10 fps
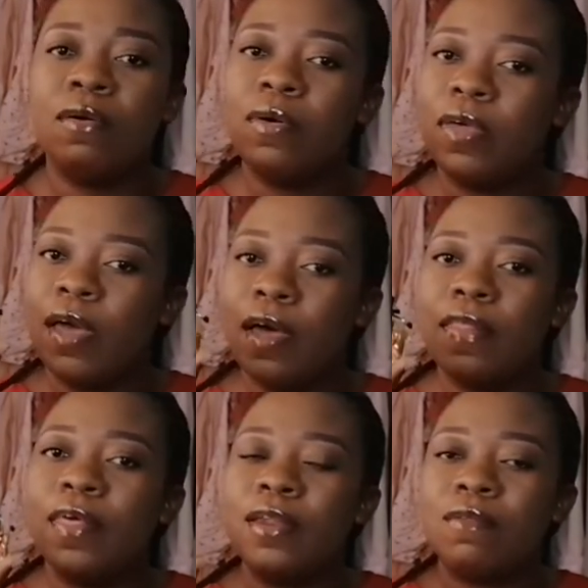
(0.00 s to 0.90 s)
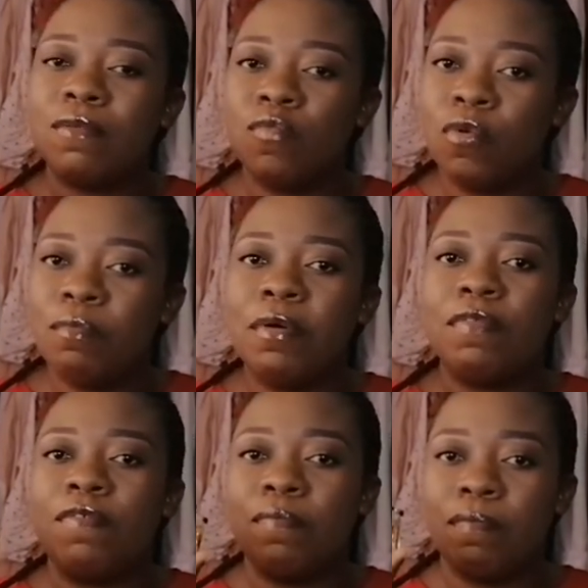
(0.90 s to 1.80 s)
oh yeah, that
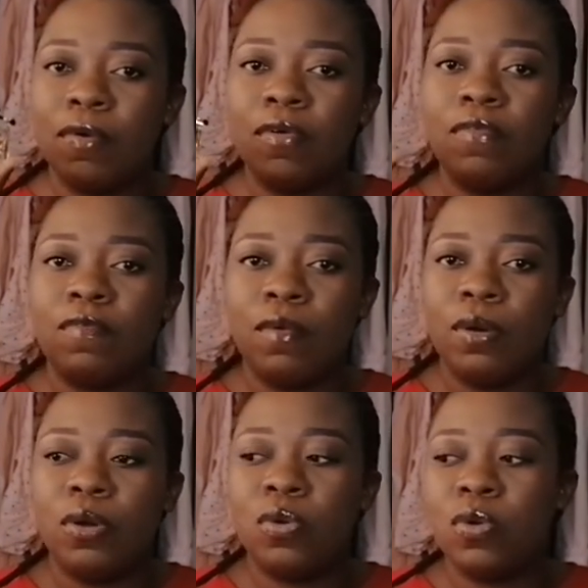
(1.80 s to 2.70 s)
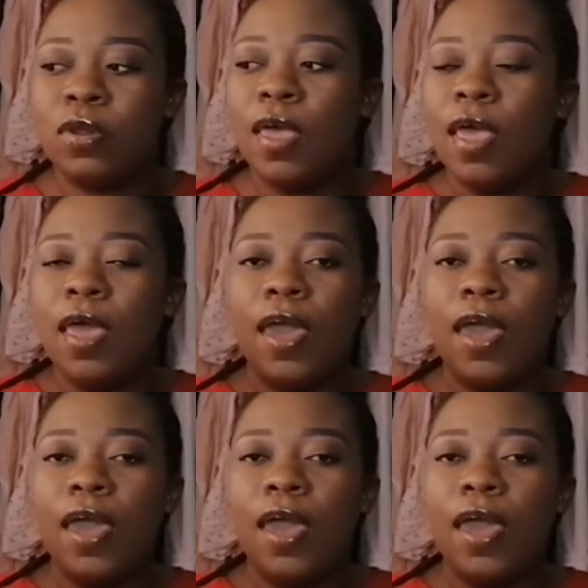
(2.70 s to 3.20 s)
woman smells very good.